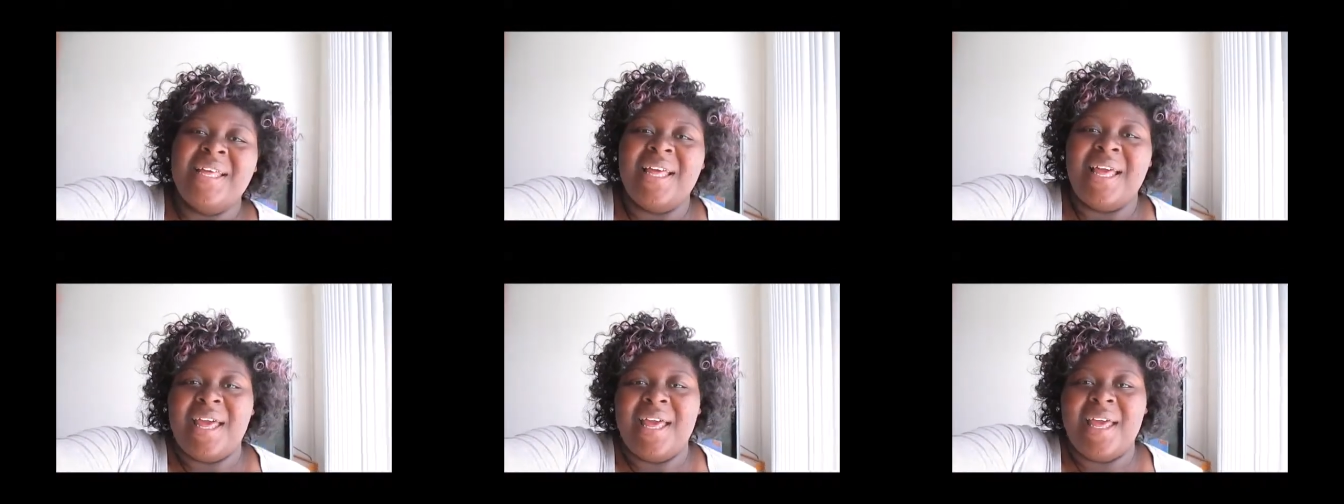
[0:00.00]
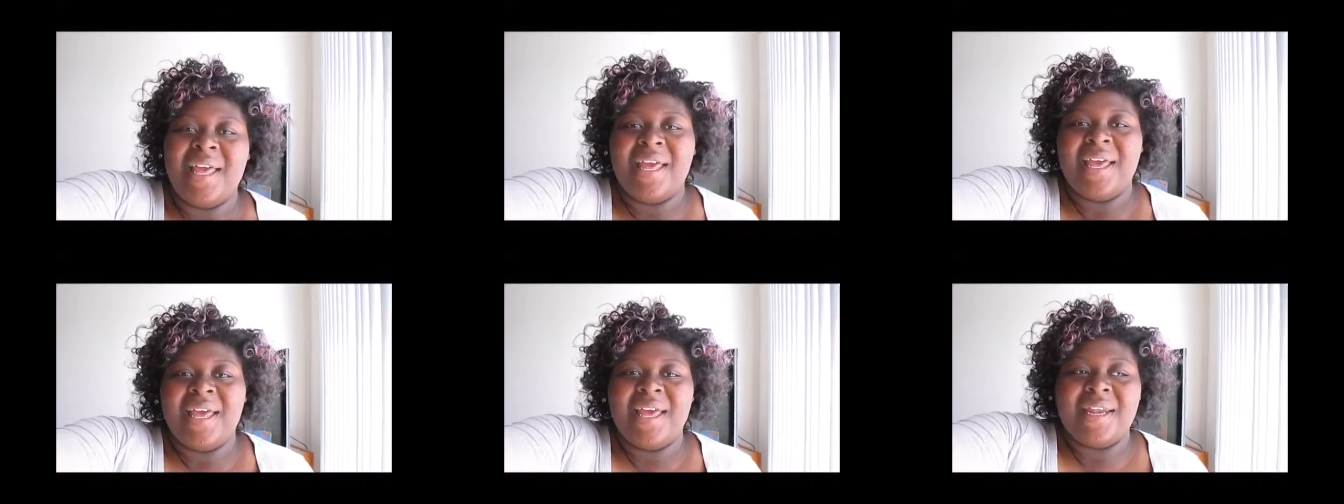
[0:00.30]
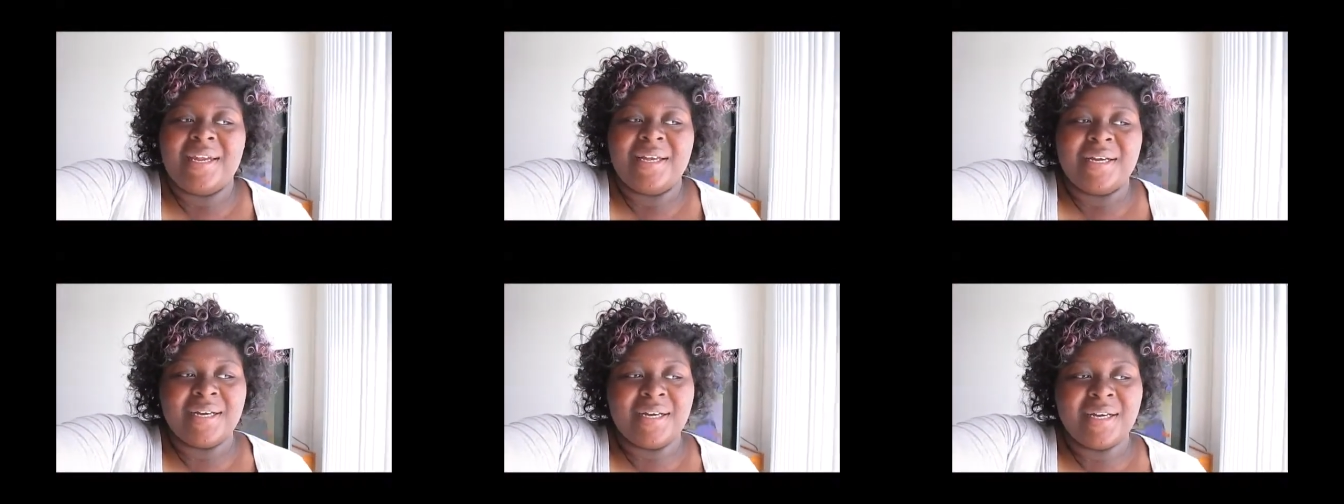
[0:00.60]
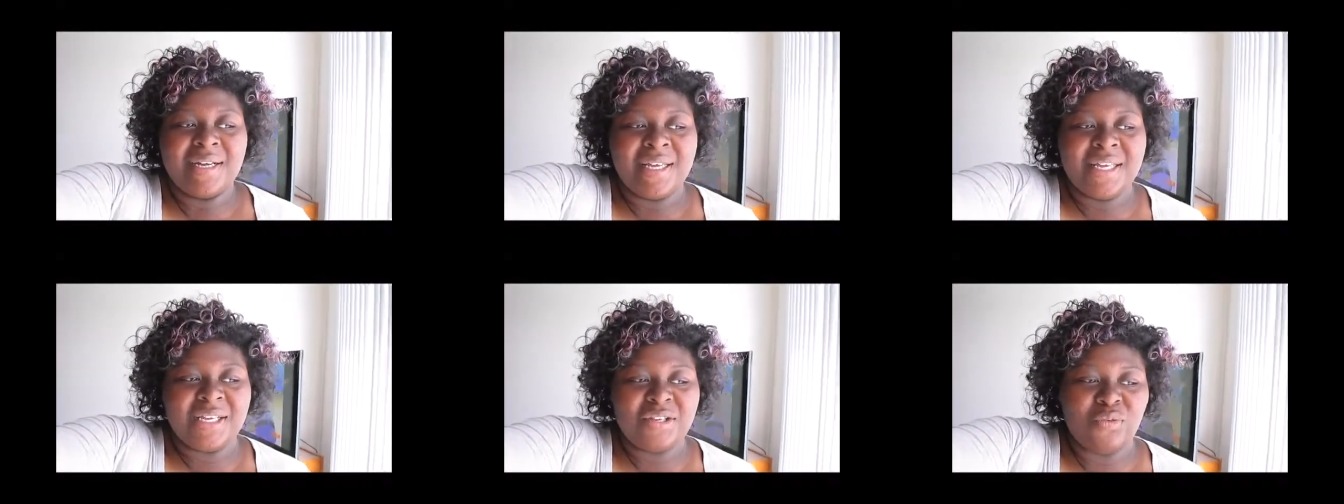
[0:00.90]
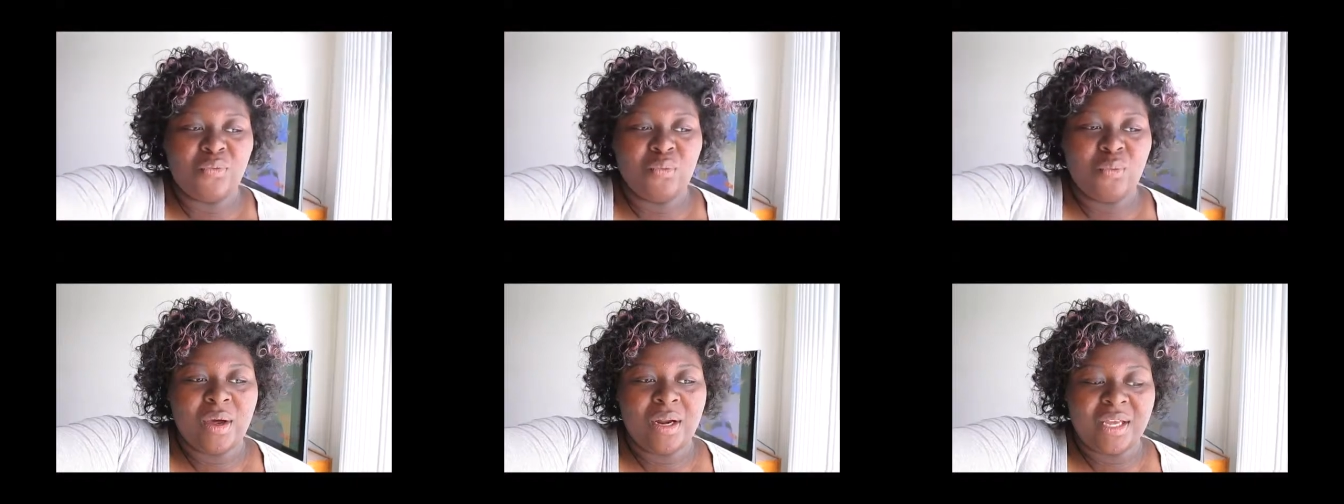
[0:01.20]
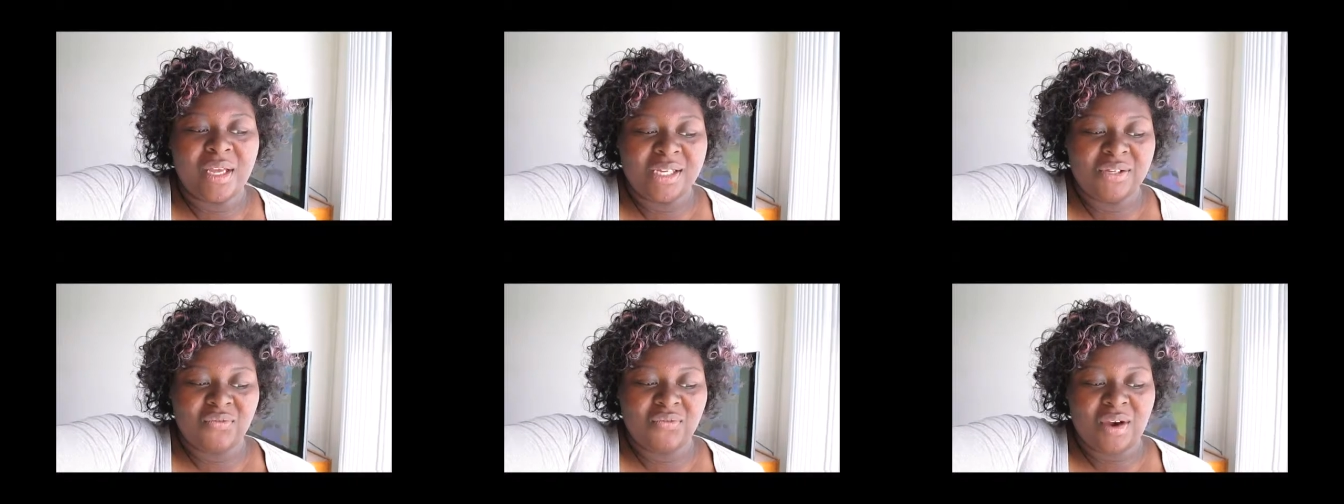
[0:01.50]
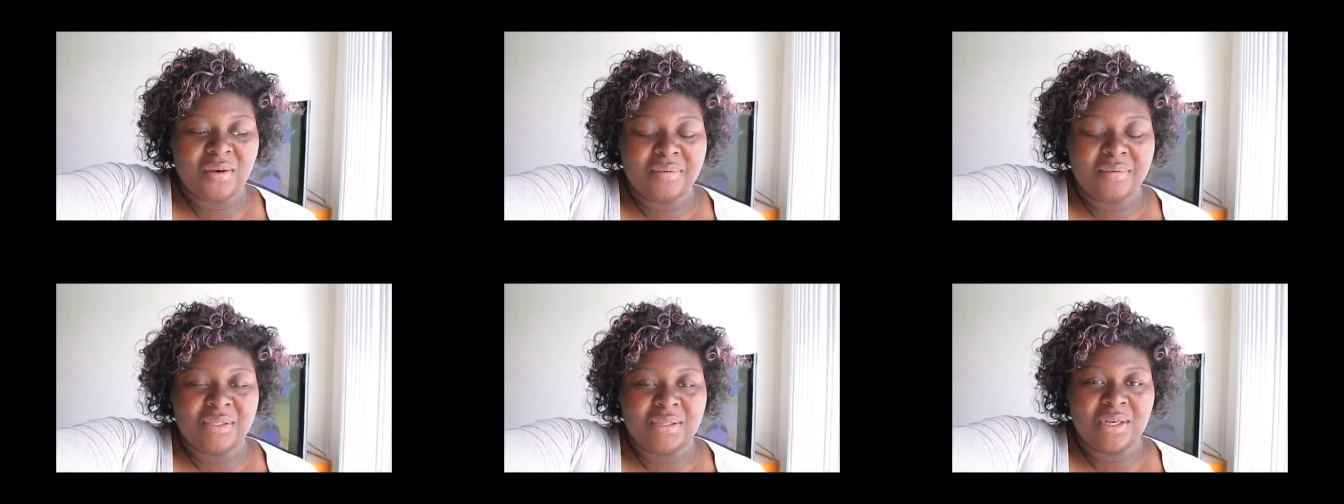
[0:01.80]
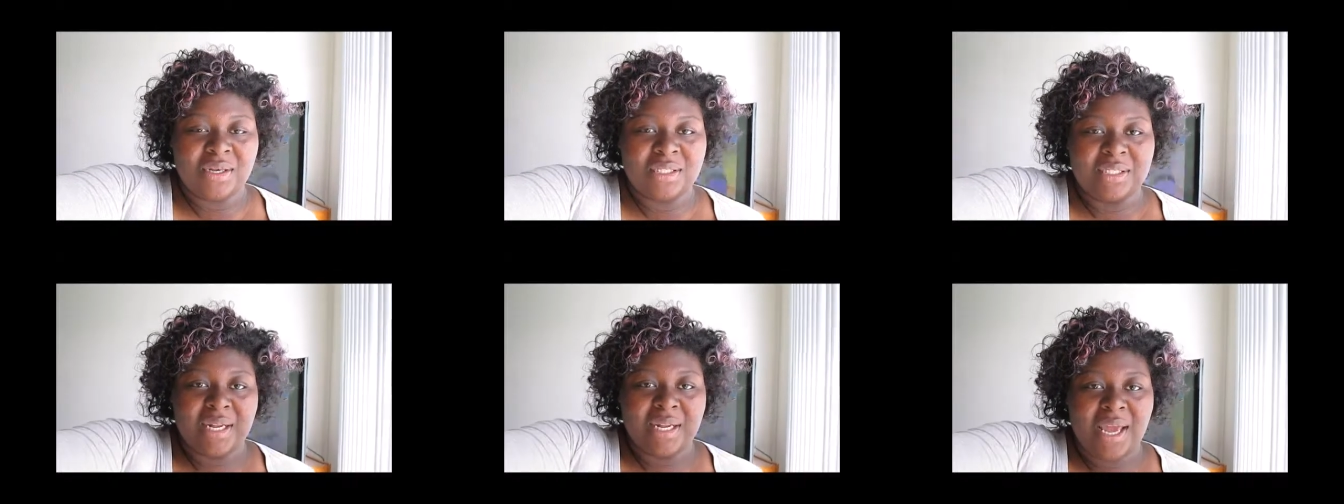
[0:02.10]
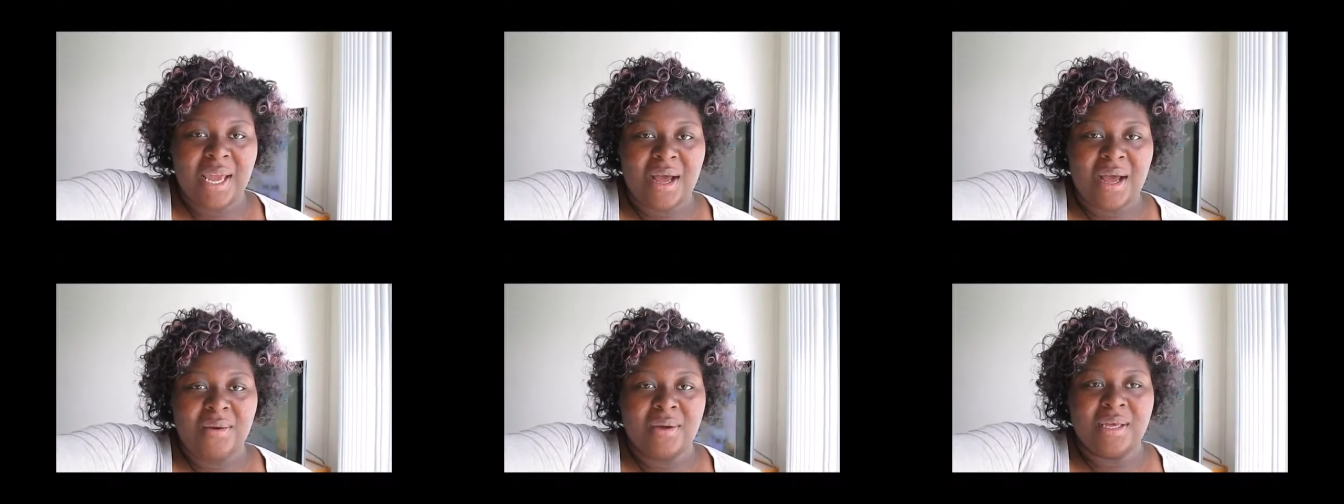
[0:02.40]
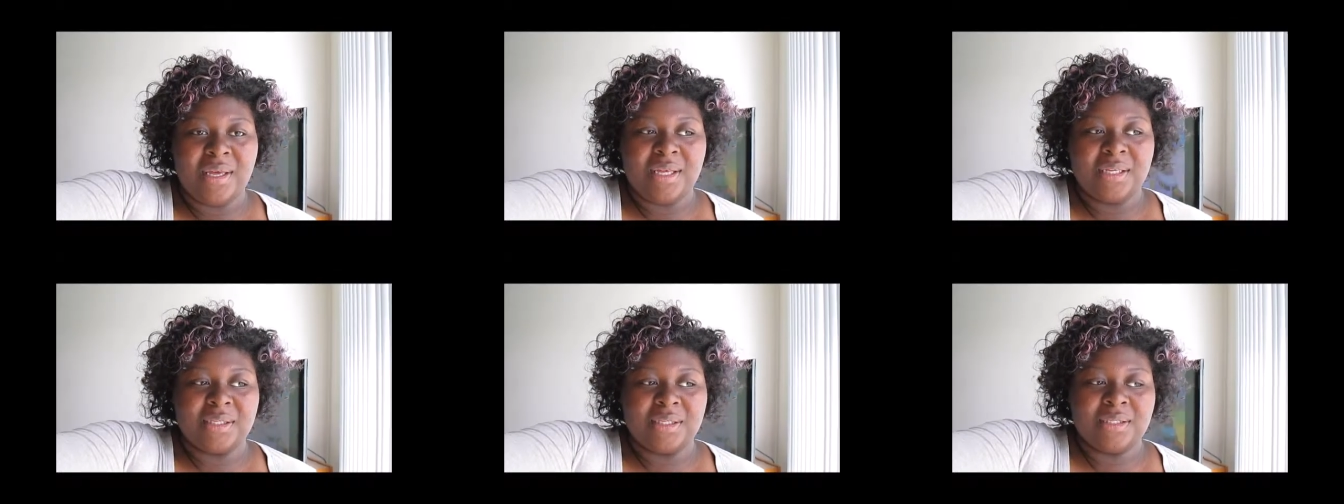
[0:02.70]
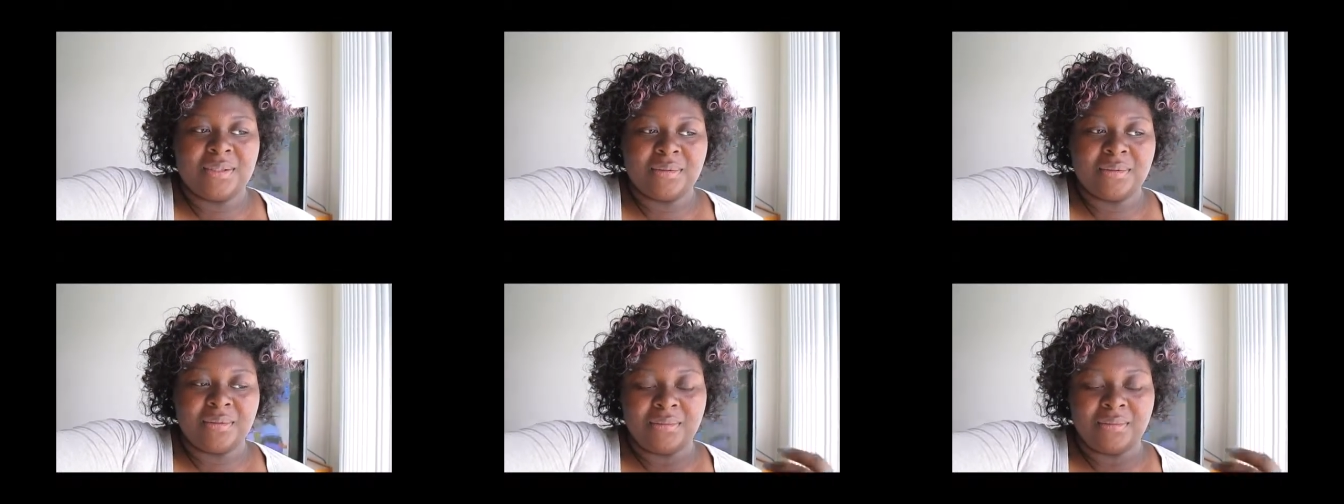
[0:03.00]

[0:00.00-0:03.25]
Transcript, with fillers: And uh, his one of his favorite songs now is